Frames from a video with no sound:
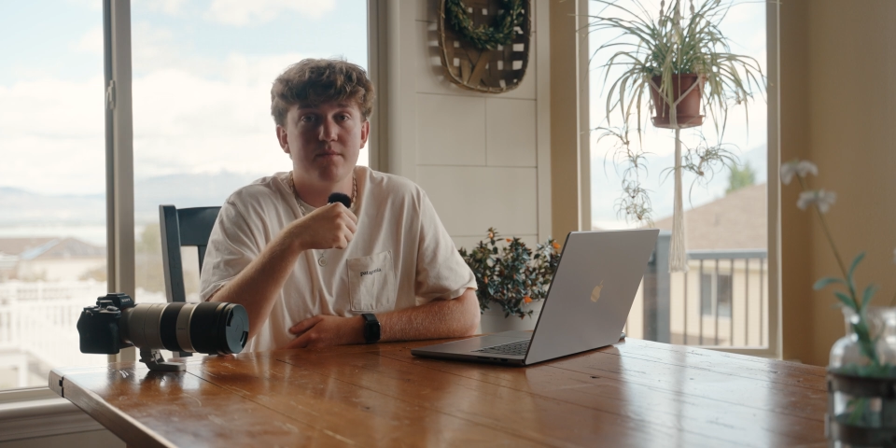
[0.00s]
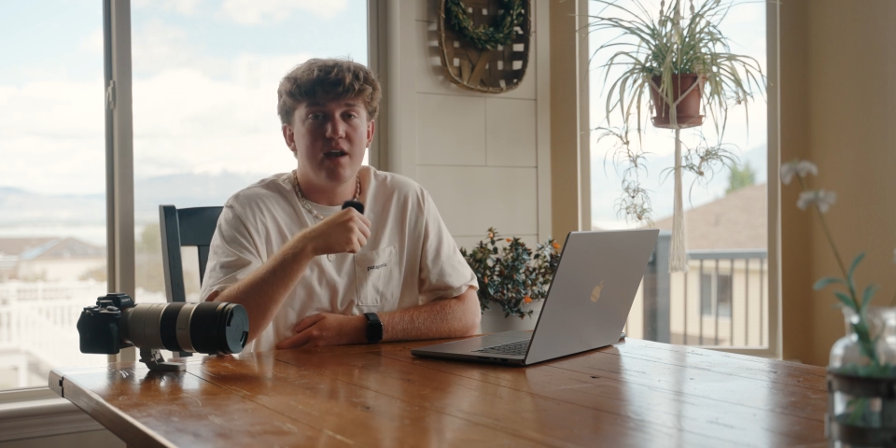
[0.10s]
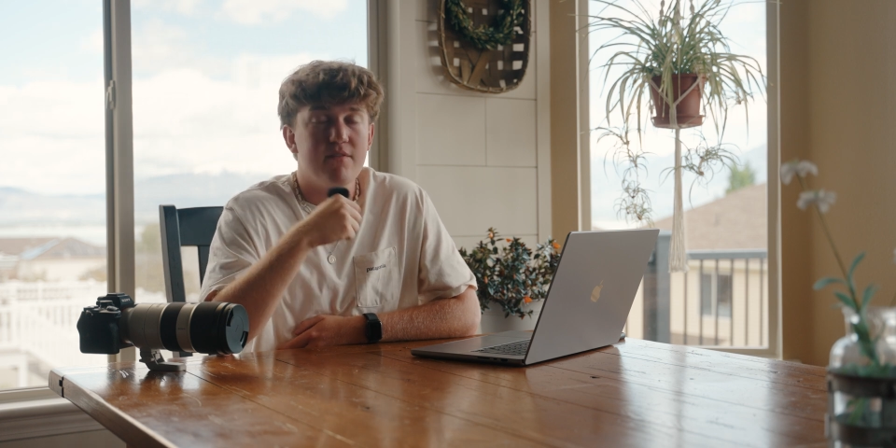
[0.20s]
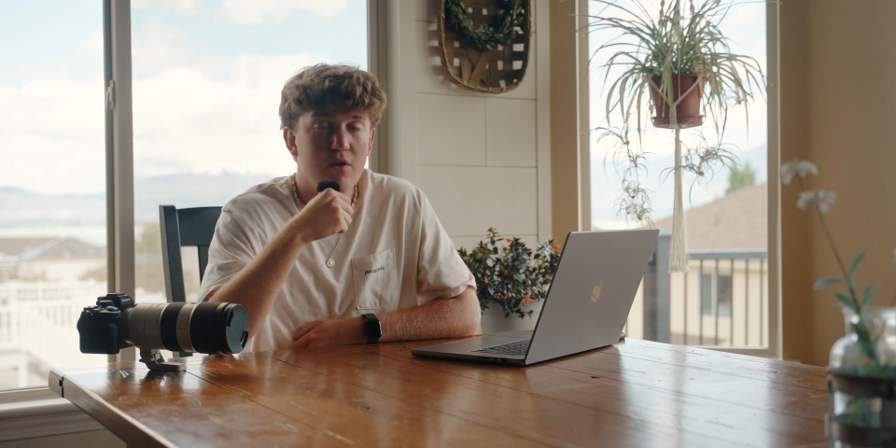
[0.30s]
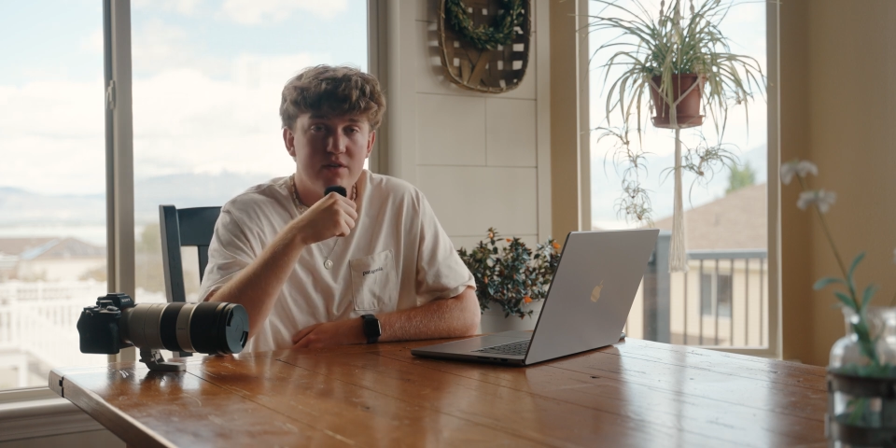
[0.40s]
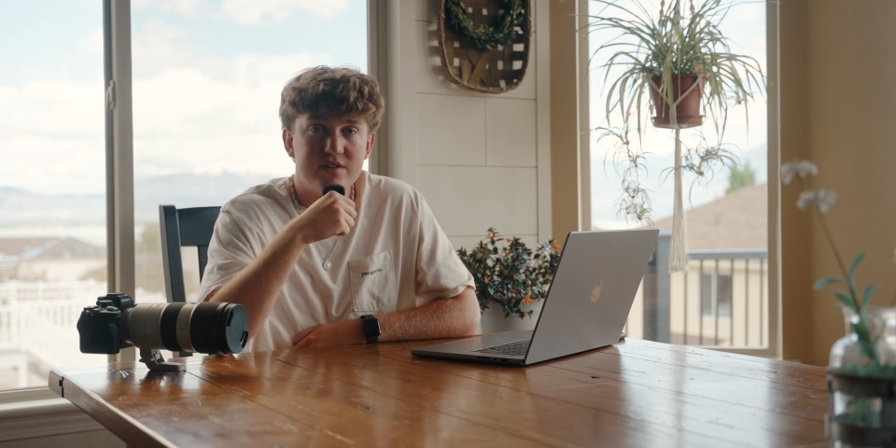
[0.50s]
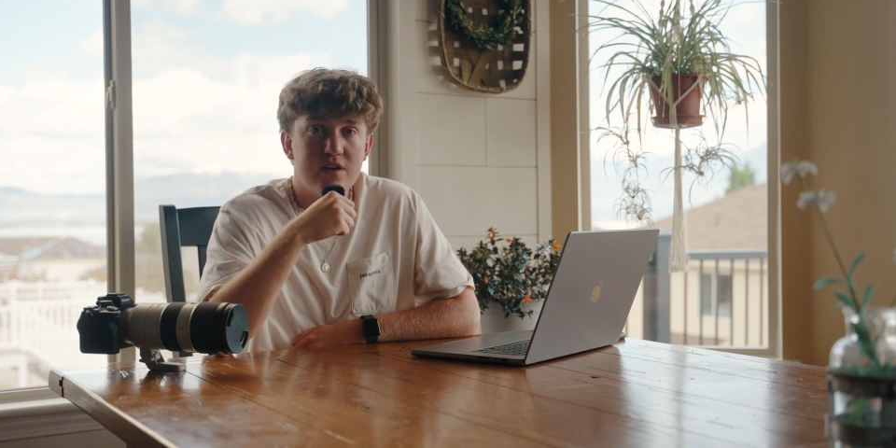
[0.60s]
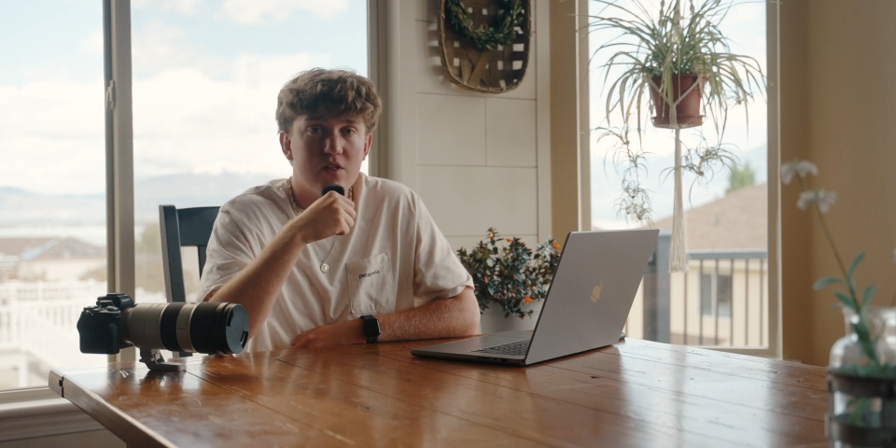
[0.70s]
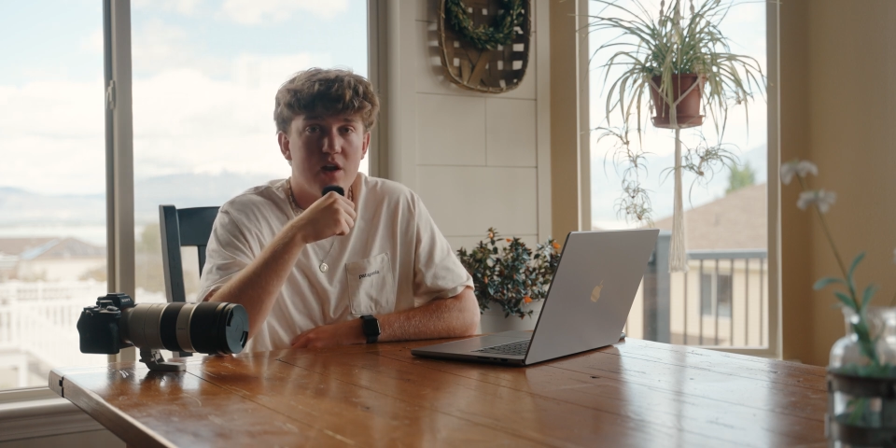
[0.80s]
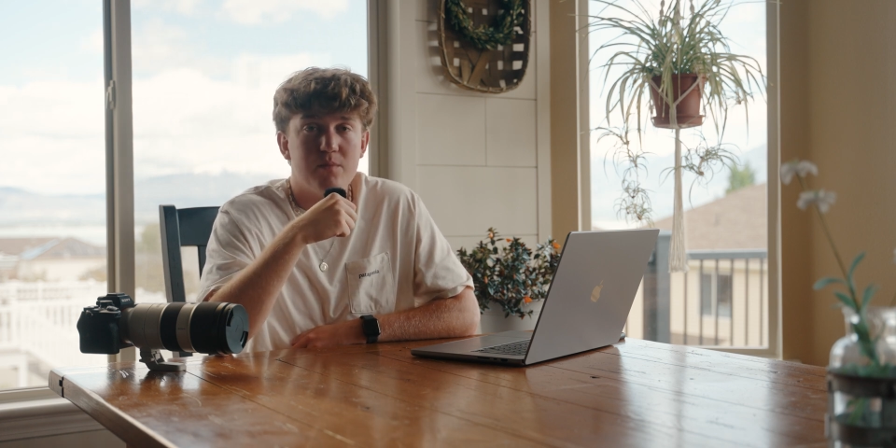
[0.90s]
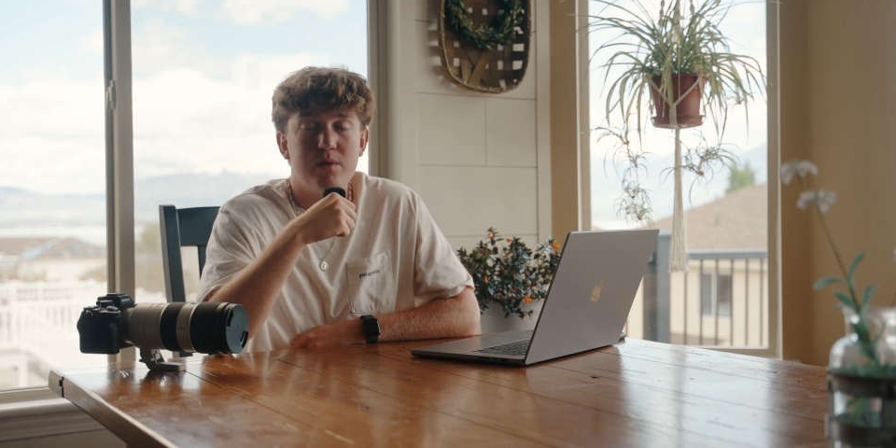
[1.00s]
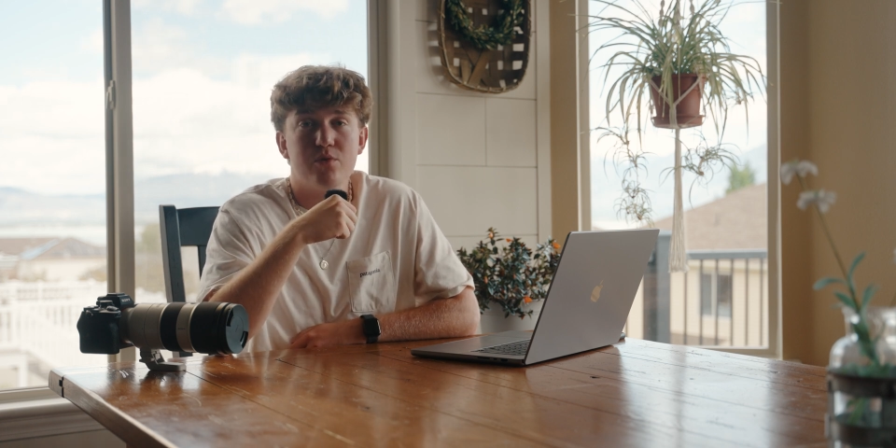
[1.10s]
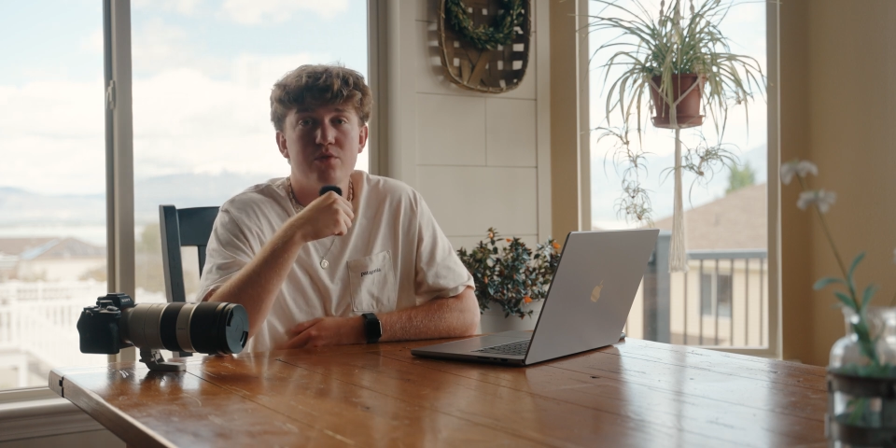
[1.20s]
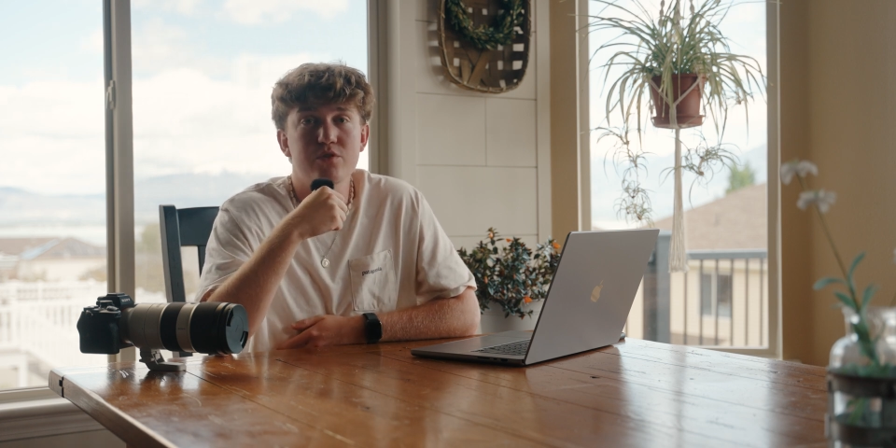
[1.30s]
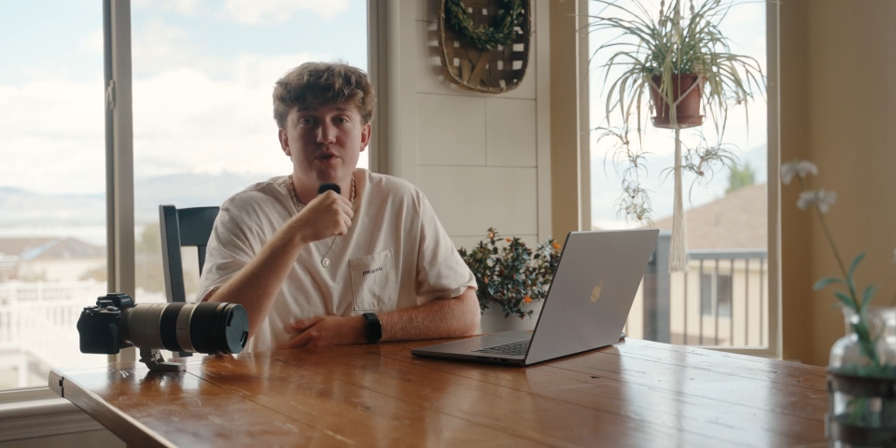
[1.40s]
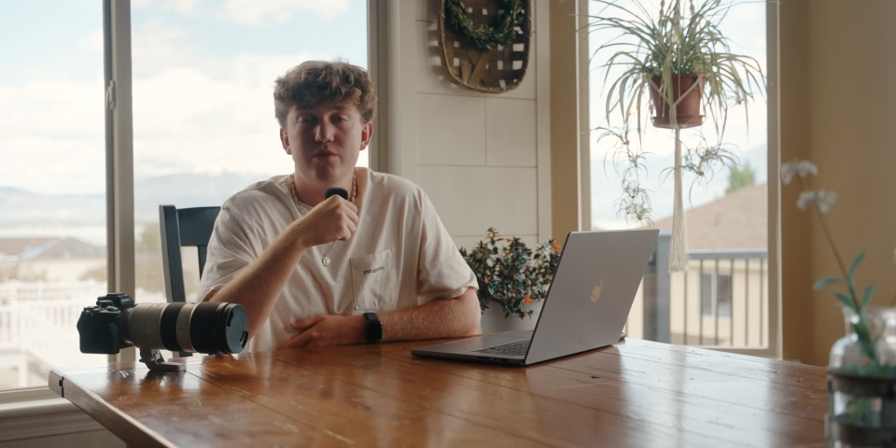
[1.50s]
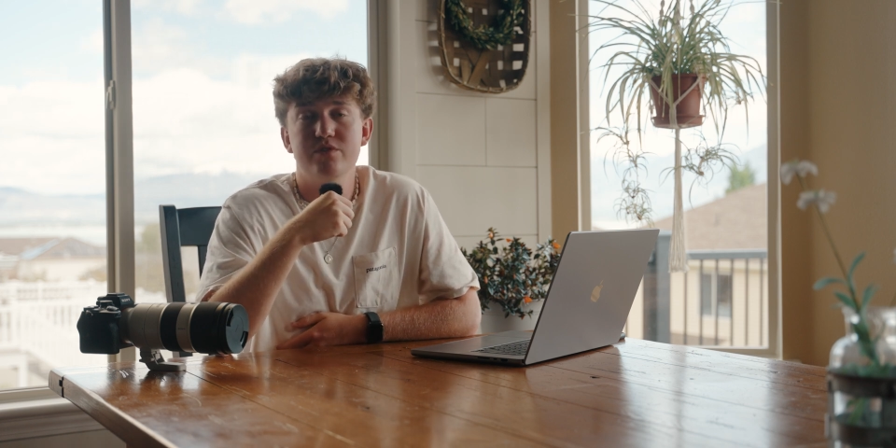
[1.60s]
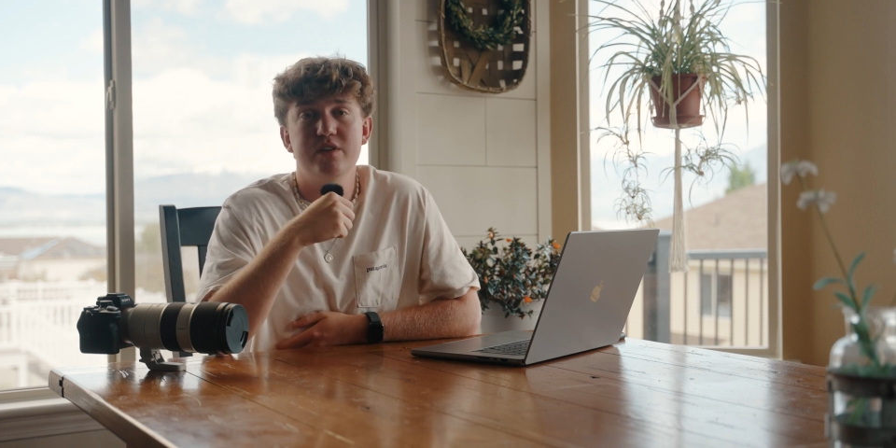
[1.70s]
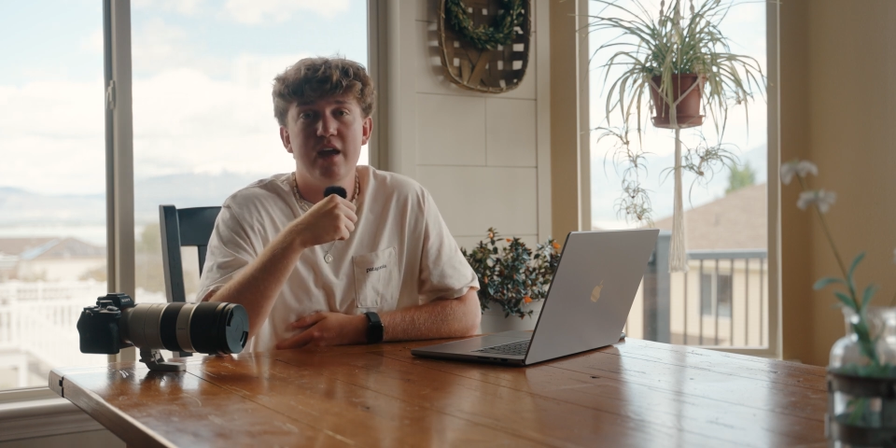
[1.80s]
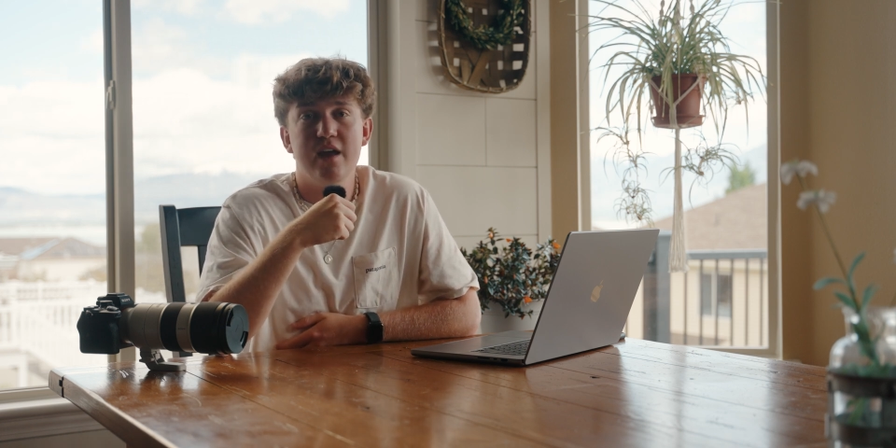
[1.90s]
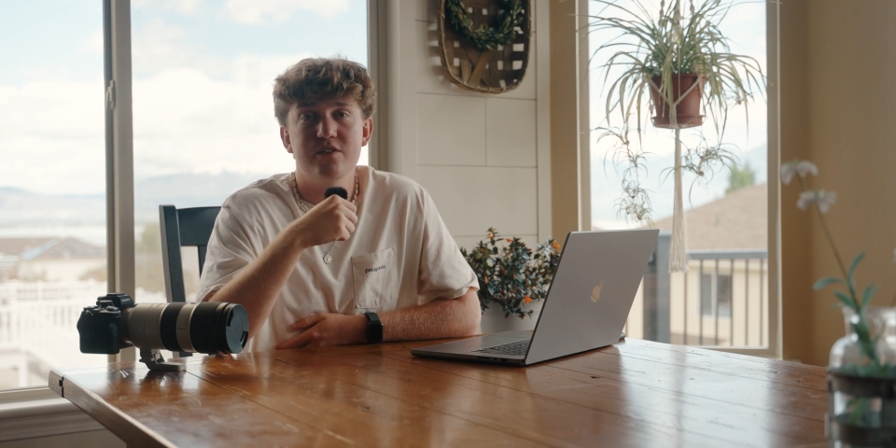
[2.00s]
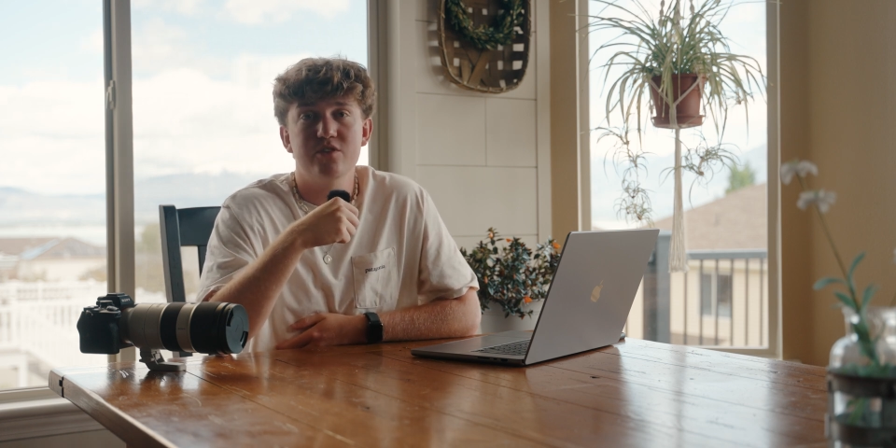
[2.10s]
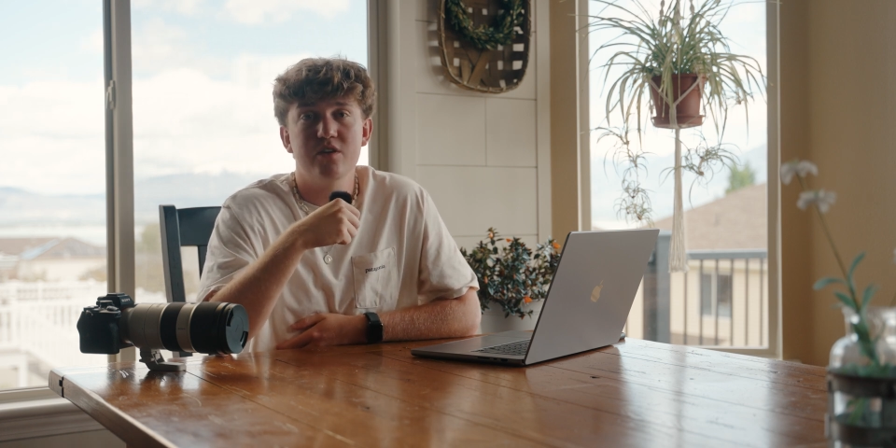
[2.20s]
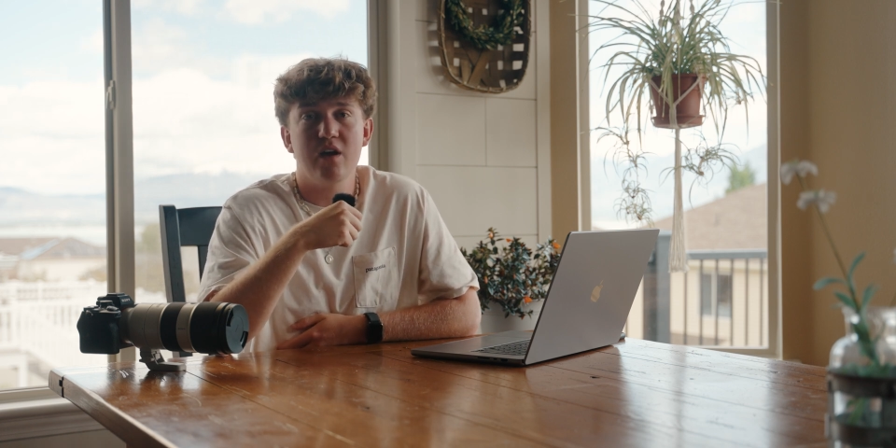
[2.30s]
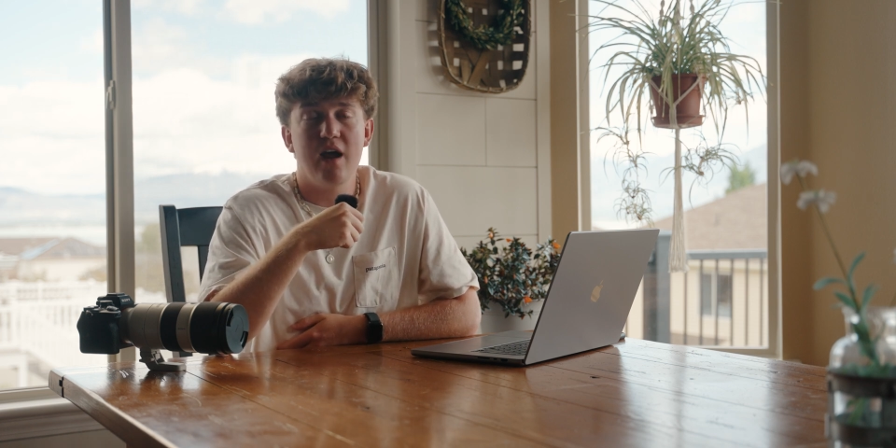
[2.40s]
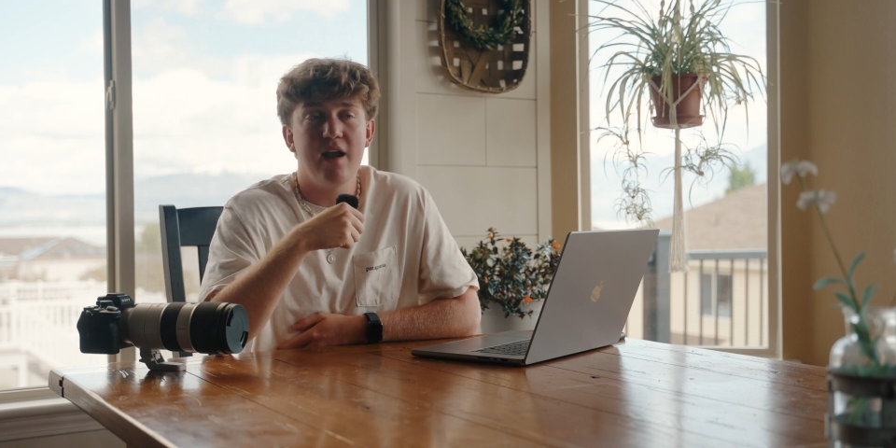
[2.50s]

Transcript: And I've always seen a lot of people who use Dehancer